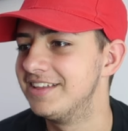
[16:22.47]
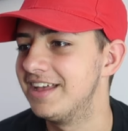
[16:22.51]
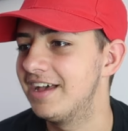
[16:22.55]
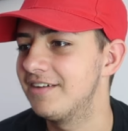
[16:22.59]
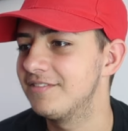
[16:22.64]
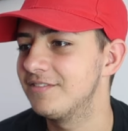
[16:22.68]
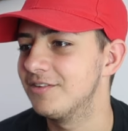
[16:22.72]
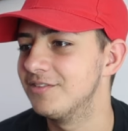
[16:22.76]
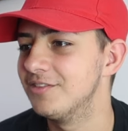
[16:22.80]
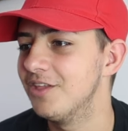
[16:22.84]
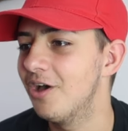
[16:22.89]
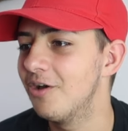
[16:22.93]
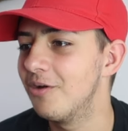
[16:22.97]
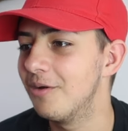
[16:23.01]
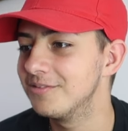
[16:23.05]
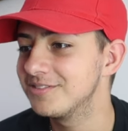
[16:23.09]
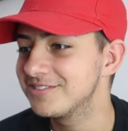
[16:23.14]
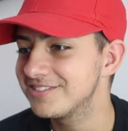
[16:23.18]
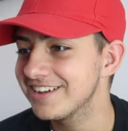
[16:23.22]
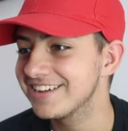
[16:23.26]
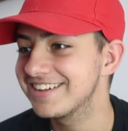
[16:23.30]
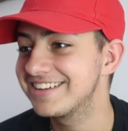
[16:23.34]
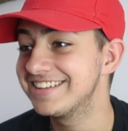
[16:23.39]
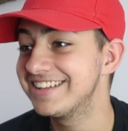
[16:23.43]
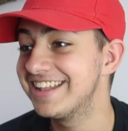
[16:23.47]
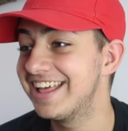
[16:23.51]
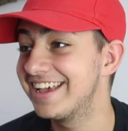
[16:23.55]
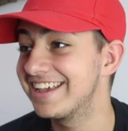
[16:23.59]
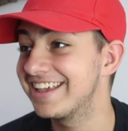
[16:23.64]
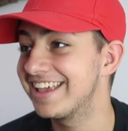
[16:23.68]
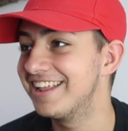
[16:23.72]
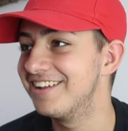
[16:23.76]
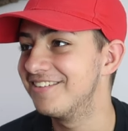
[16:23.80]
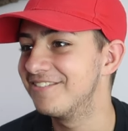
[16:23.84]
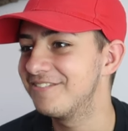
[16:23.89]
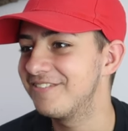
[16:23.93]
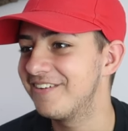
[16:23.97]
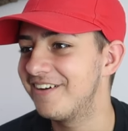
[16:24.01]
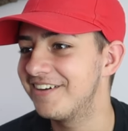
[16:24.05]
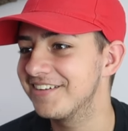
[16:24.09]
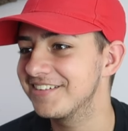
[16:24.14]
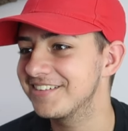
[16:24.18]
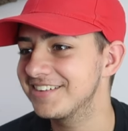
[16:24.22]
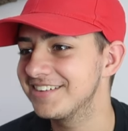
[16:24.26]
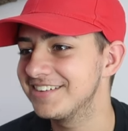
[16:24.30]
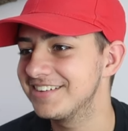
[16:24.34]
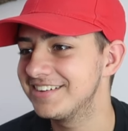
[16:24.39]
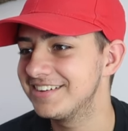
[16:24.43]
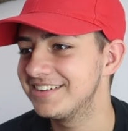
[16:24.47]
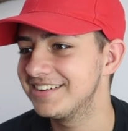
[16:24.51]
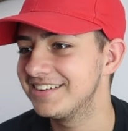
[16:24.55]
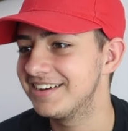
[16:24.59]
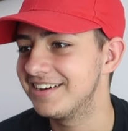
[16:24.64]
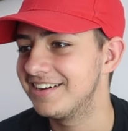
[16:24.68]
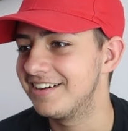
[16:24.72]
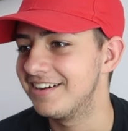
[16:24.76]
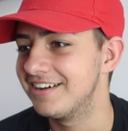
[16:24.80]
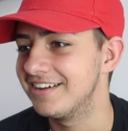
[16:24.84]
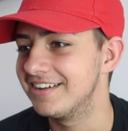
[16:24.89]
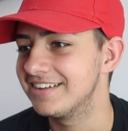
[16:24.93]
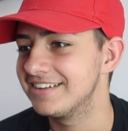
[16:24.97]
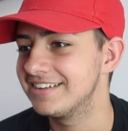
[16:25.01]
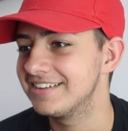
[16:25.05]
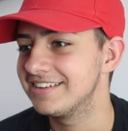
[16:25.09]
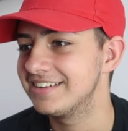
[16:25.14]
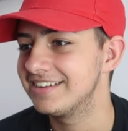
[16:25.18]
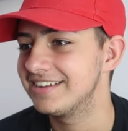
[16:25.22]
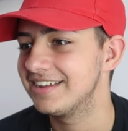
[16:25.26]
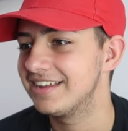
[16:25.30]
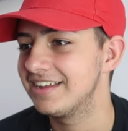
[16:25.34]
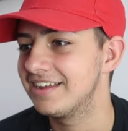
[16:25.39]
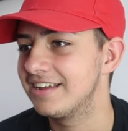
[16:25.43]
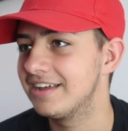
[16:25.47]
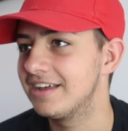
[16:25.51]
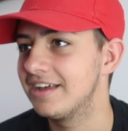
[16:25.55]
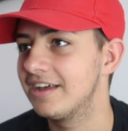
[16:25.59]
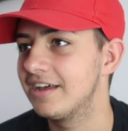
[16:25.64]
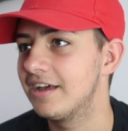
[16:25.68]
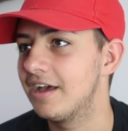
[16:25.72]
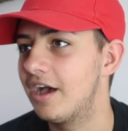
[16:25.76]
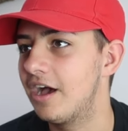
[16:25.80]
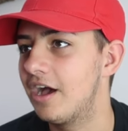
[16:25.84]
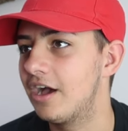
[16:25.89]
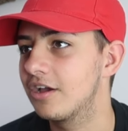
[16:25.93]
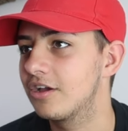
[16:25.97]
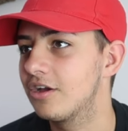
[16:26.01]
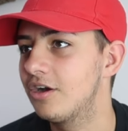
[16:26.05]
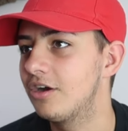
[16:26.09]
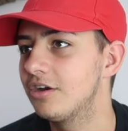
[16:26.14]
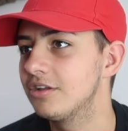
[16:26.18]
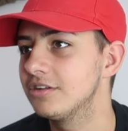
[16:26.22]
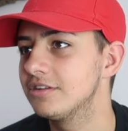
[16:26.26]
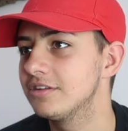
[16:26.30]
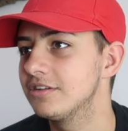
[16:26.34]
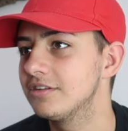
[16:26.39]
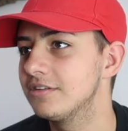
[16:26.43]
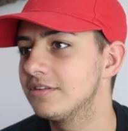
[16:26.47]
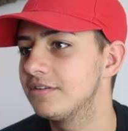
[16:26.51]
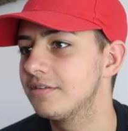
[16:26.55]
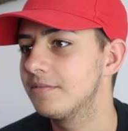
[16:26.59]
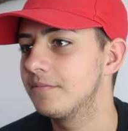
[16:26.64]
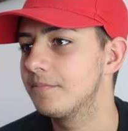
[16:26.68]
No, I'm stuck in there again. Fuck. Alright. I can't.